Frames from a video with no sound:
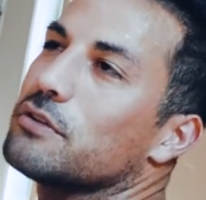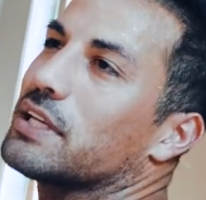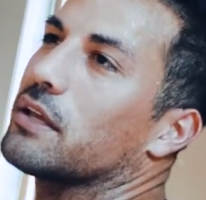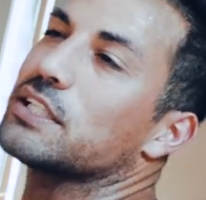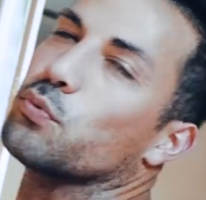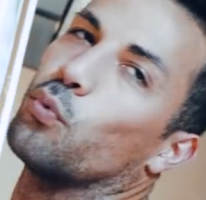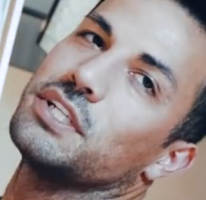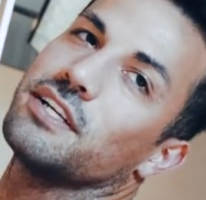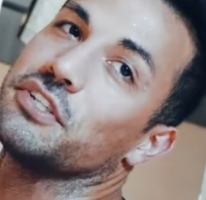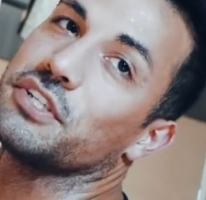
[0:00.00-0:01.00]
was and like, also it's, it's
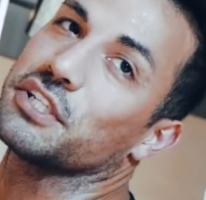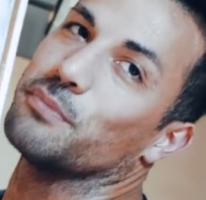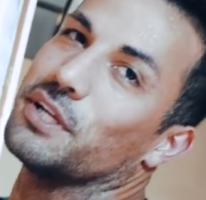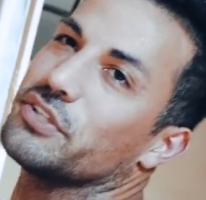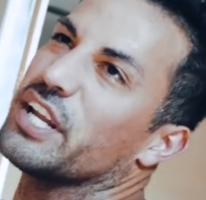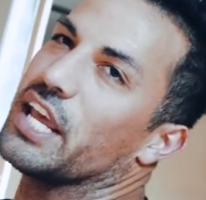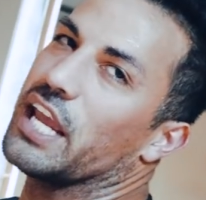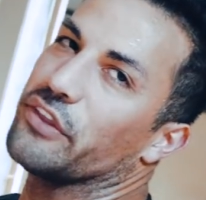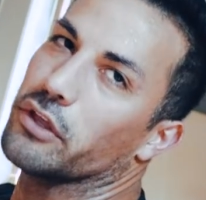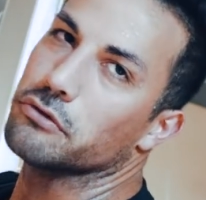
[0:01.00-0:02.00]
once every six months, stuff. and I
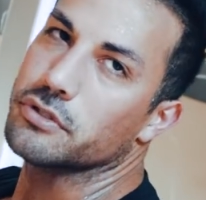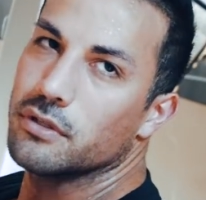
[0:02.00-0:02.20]
hate those.